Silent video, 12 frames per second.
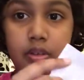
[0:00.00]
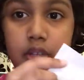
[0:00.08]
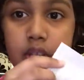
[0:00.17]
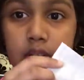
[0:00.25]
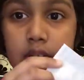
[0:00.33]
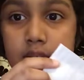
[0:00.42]

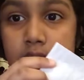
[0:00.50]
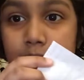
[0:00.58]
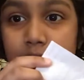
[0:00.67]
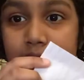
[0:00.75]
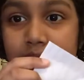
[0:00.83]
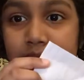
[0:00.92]
And there's
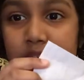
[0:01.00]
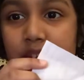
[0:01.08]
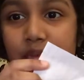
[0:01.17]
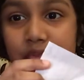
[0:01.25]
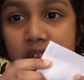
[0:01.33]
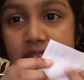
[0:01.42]
some kind
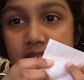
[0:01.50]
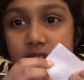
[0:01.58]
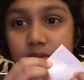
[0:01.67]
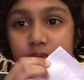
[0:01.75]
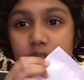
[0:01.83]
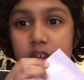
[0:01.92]
of vest
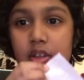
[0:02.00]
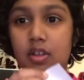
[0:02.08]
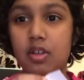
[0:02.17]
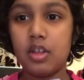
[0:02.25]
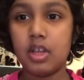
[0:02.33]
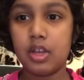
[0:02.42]
over here
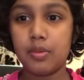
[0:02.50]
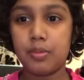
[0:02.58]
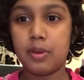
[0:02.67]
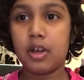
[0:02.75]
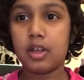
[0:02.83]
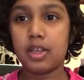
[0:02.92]
in the
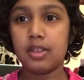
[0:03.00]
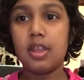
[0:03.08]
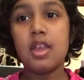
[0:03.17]
pocket.